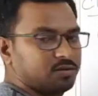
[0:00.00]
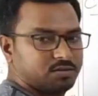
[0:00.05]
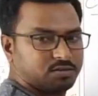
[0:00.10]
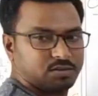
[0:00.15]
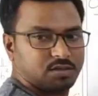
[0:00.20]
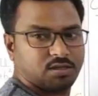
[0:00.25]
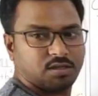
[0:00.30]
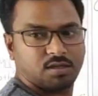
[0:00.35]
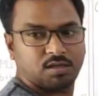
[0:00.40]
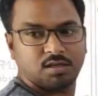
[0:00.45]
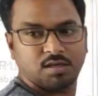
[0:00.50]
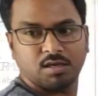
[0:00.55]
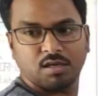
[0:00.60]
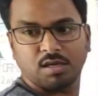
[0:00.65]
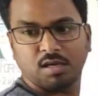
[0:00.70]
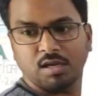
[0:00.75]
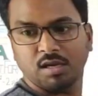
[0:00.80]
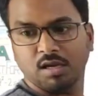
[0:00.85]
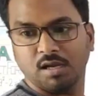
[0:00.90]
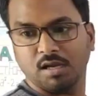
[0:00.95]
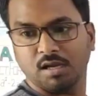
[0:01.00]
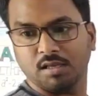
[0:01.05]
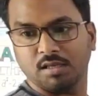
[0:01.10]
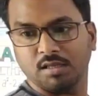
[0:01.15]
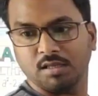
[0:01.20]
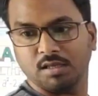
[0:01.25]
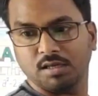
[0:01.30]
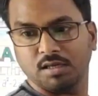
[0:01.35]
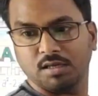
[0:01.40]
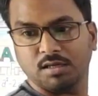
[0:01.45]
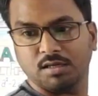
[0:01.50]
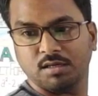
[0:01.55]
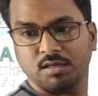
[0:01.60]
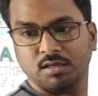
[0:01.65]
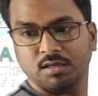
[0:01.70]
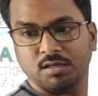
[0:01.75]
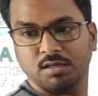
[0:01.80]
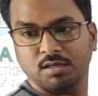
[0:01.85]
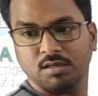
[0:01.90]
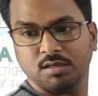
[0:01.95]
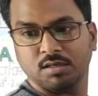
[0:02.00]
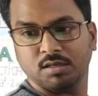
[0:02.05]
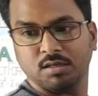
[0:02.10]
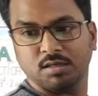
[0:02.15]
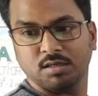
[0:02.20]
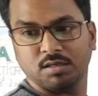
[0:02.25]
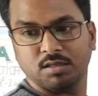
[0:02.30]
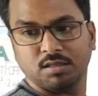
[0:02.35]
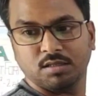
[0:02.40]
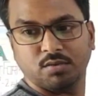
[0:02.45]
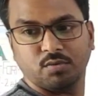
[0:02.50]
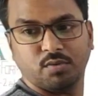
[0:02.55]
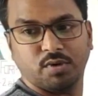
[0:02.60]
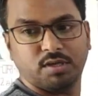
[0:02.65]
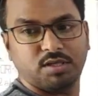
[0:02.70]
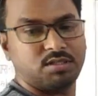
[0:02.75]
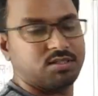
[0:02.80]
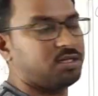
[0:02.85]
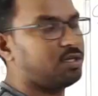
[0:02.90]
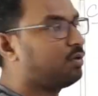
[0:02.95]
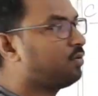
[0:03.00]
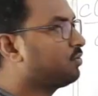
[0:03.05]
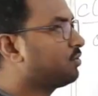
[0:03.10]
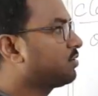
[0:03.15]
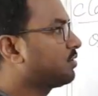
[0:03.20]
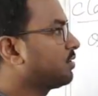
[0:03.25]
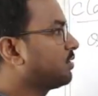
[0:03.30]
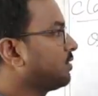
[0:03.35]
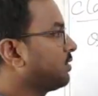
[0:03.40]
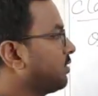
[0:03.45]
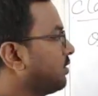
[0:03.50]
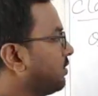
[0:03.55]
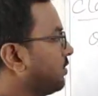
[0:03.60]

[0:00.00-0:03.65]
Okay. And here the weight is reduced